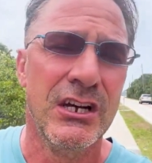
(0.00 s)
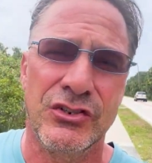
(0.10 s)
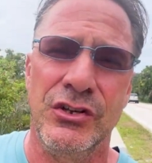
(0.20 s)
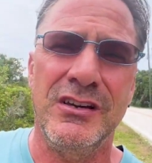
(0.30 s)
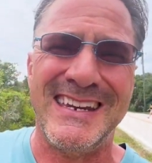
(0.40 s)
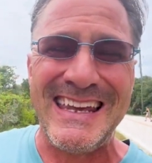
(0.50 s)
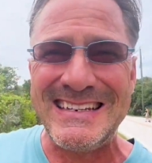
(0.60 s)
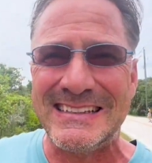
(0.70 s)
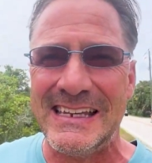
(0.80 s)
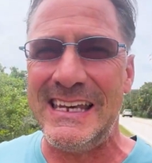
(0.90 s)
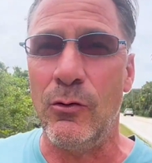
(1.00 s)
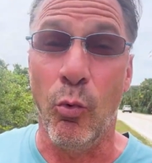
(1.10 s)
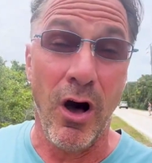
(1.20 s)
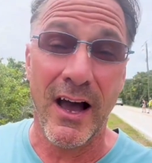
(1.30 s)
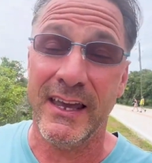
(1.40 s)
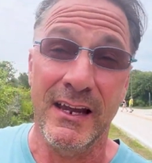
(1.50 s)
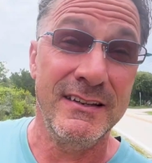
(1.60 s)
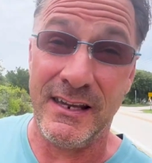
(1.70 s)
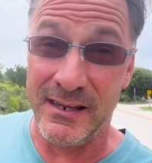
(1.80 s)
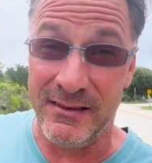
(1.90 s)
So you could easily walk
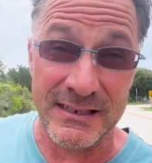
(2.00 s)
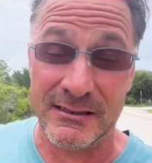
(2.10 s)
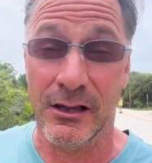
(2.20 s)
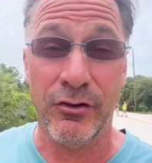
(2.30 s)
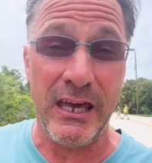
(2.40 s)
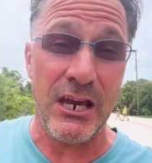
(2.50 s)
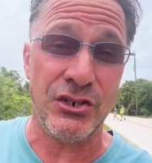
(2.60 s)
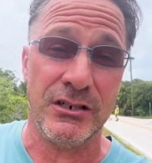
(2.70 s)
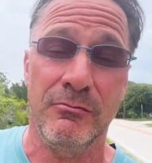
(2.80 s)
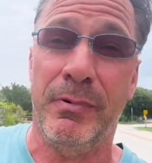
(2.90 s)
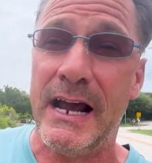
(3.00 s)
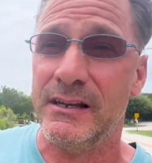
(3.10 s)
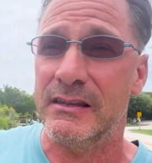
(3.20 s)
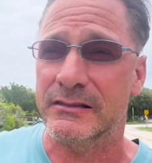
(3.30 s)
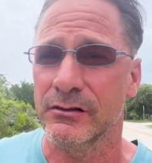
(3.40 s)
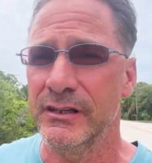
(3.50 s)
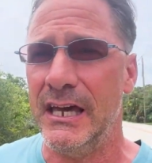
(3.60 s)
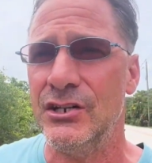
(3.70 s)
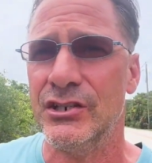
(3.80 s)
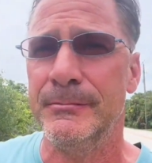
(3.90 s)
to this location, bike to this
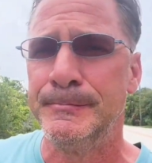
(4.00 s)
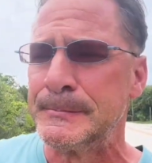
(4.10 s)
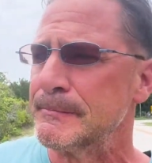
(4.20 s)
location.